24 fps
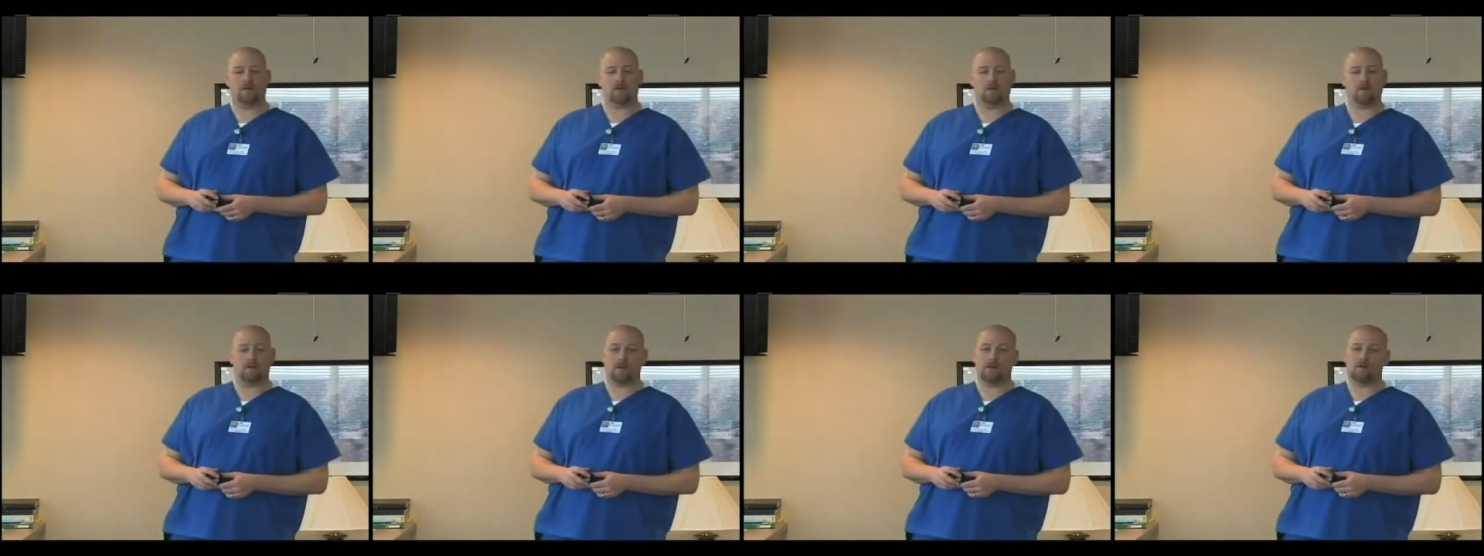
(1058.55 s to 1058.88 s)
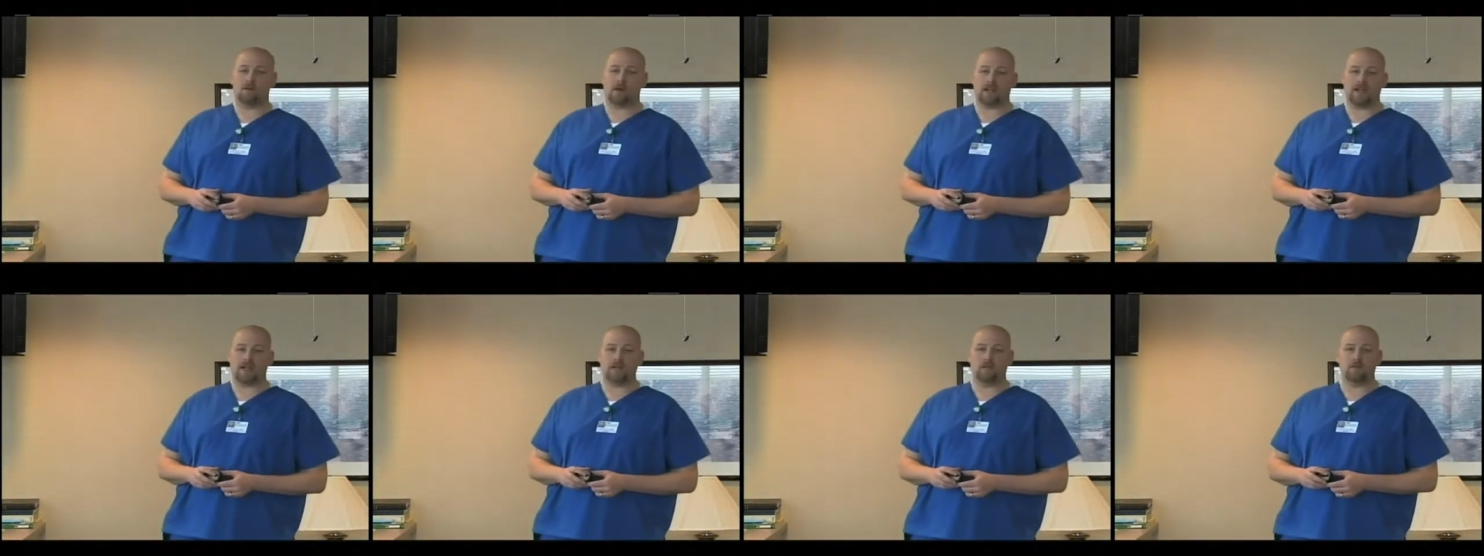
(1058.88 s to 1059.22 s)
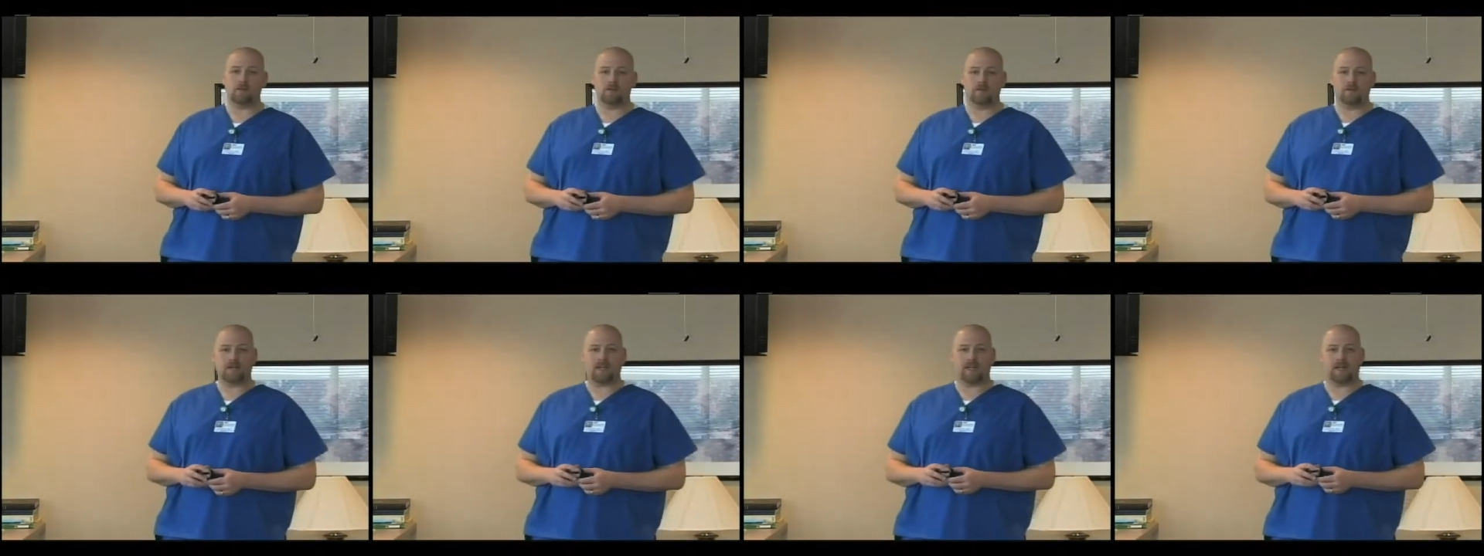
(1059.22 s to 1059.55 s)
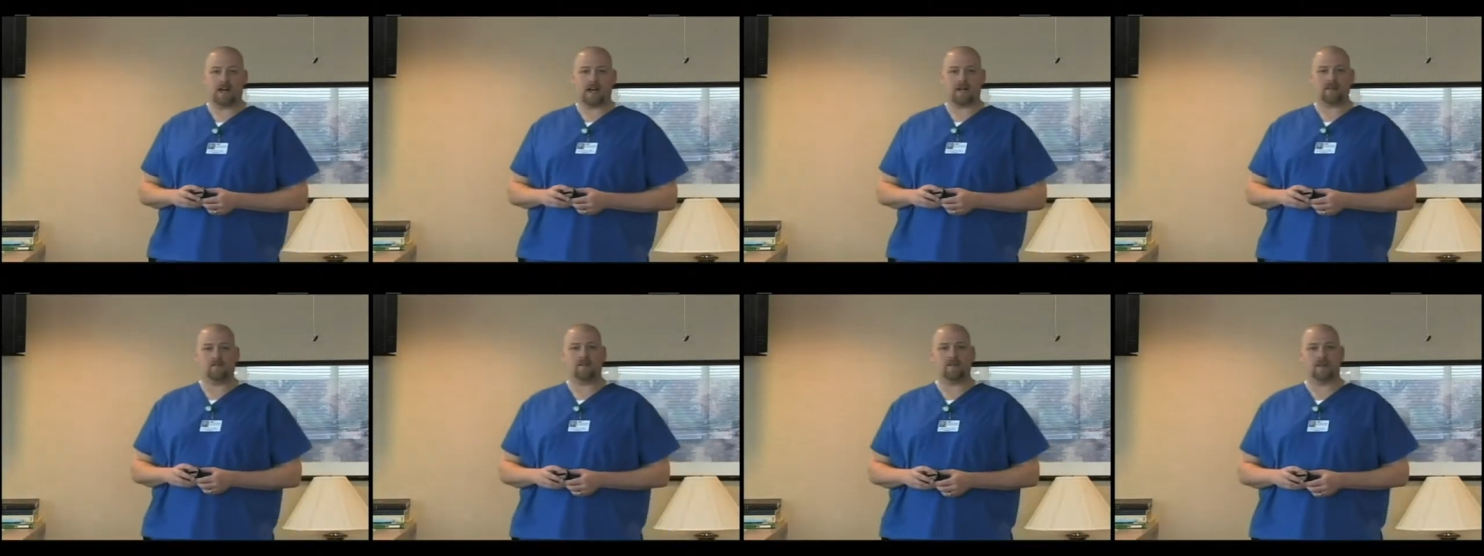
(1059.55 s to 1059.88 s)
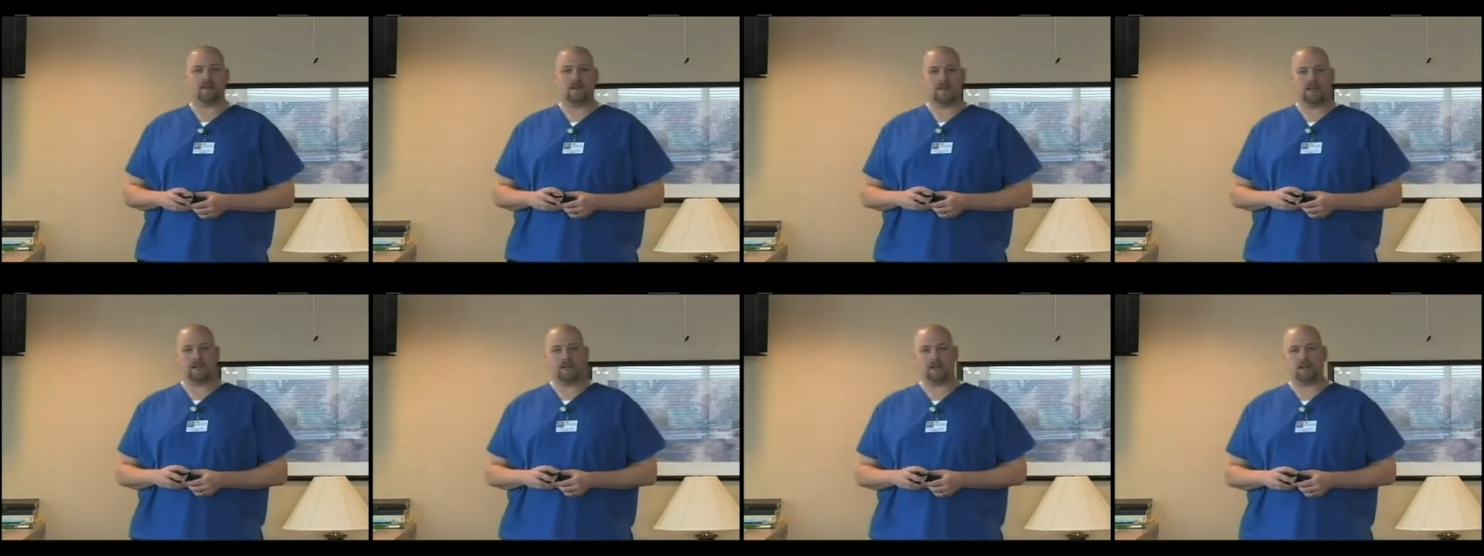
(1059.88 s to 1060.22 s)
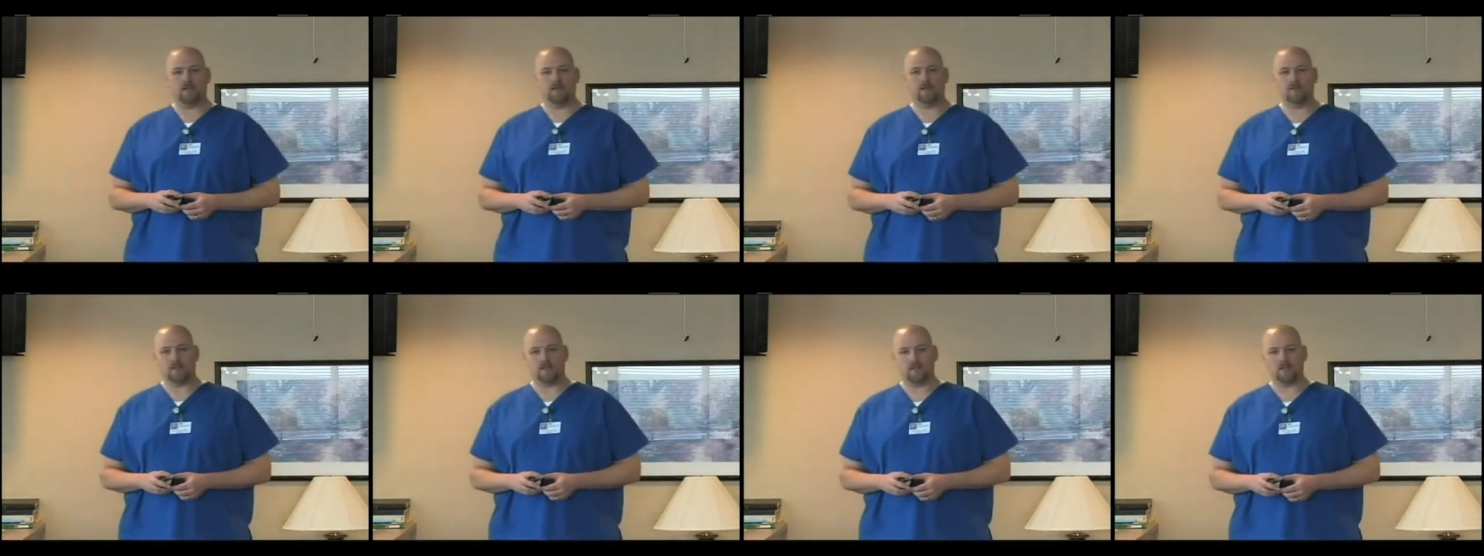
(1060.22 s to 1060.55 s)
And we want you to be confident that you
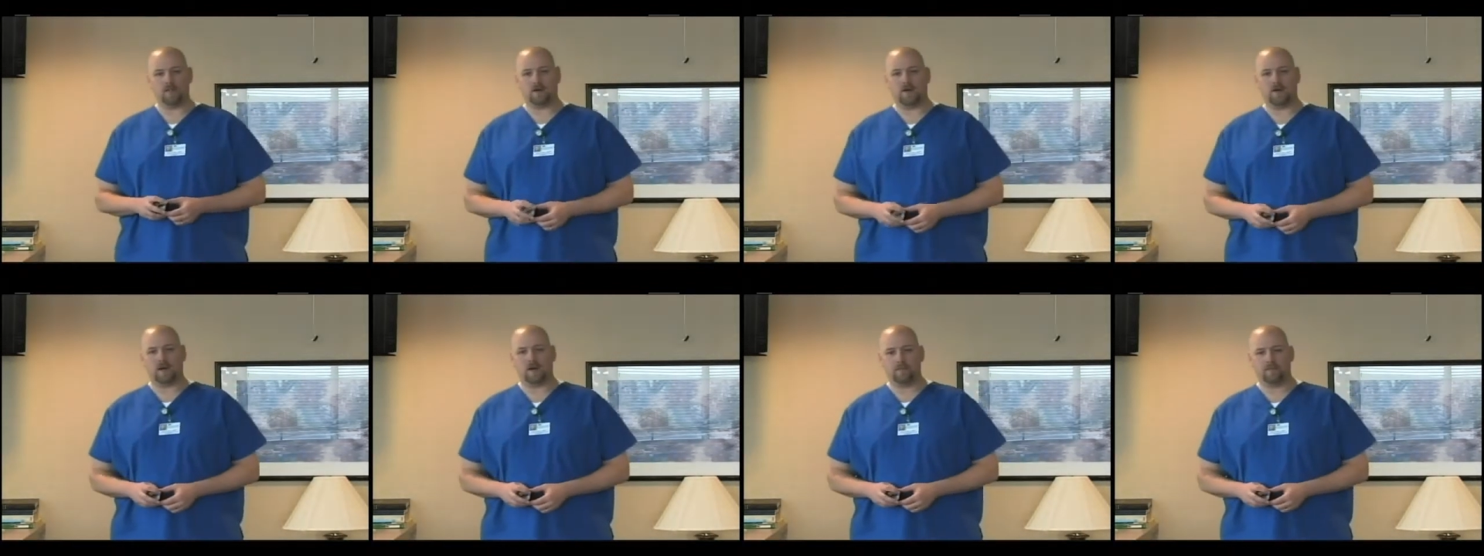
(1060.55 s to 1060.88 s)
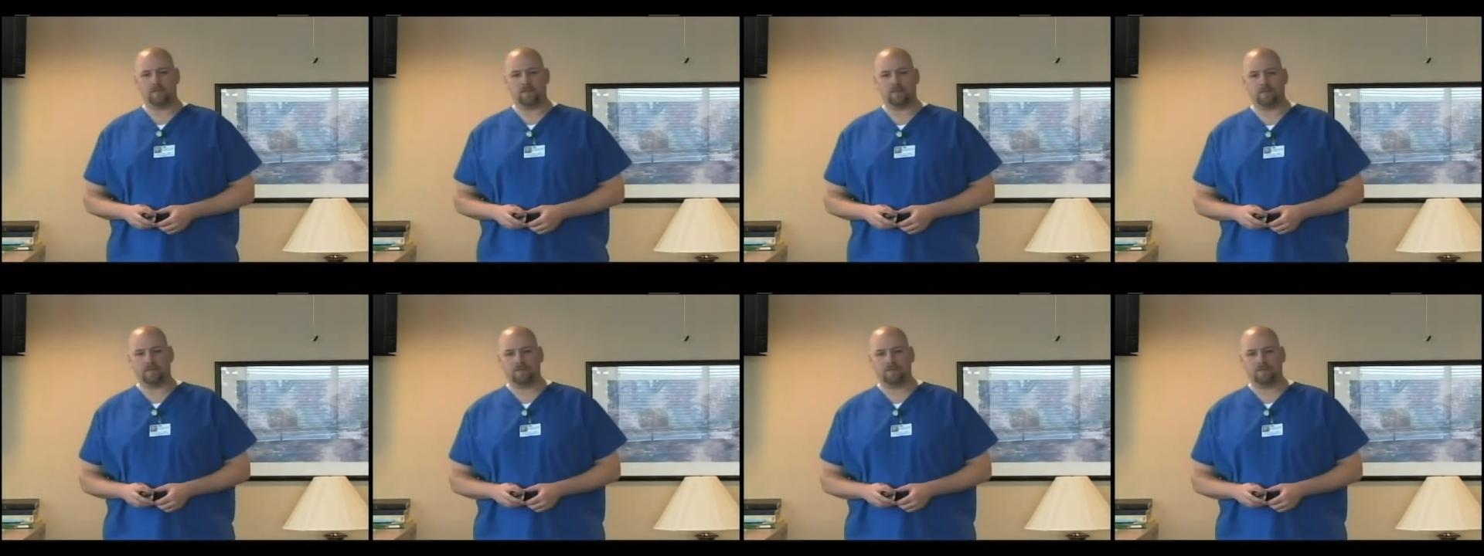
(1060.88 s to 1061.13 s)
can do it as well.